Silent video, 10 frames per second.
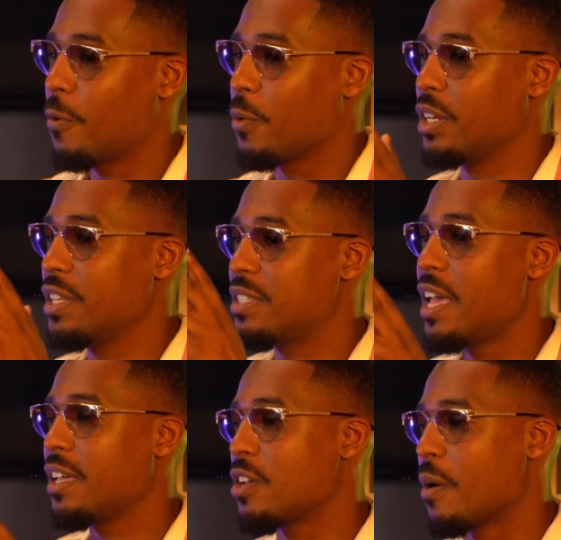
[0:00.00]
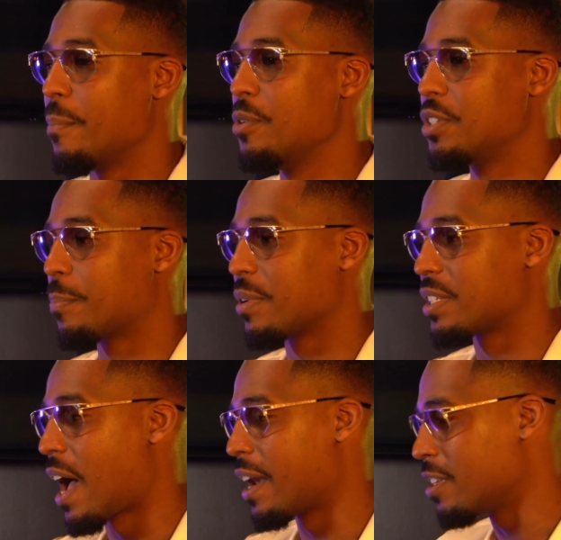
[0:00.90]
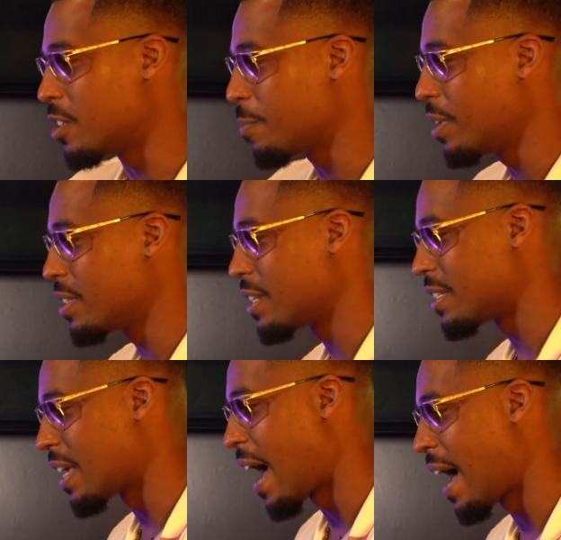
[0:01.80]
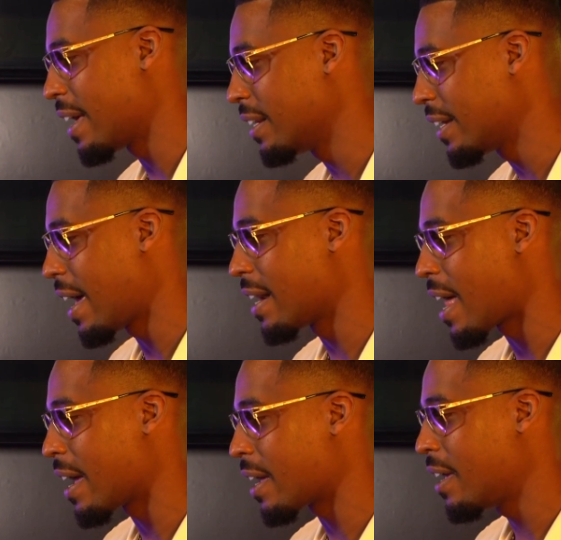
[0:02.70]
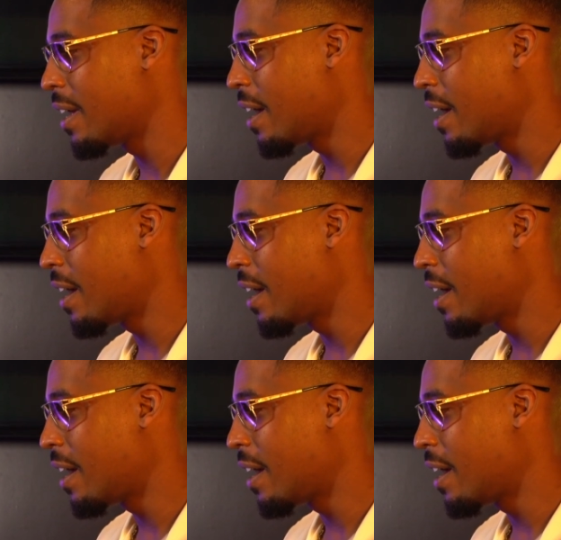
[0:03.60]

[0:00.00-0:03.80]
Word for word: Really take your music persona and just put it to the side and look at it like,